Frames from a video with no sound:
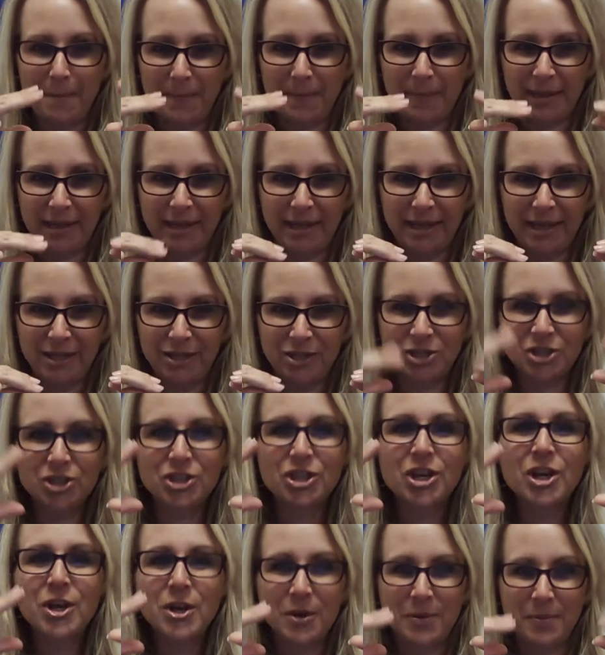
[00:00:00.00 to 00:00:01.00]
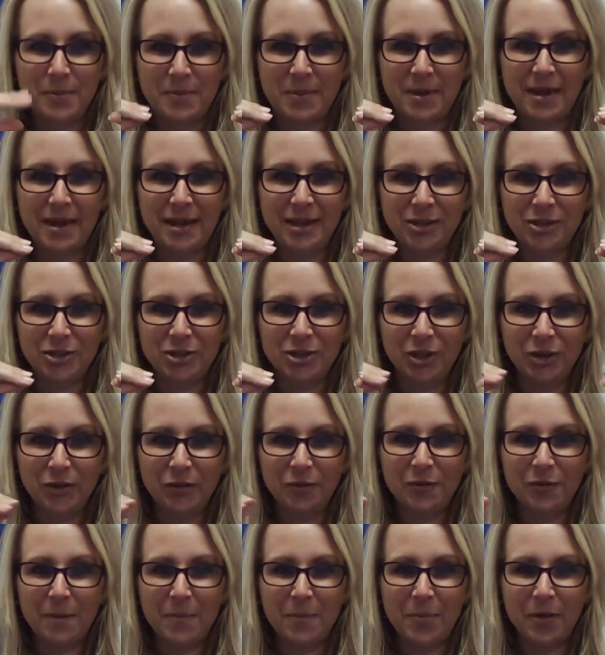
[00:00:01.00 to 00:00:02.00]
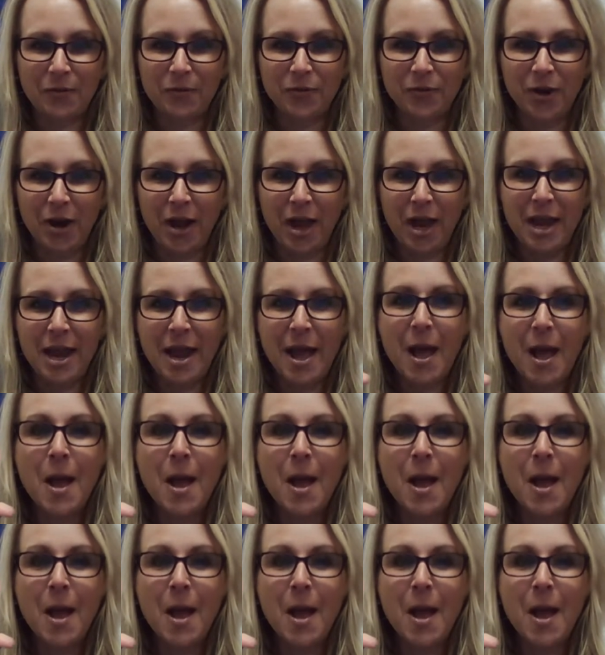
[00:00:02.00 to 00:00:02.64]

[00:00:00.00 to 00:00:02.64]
Pinch, pinch from the front,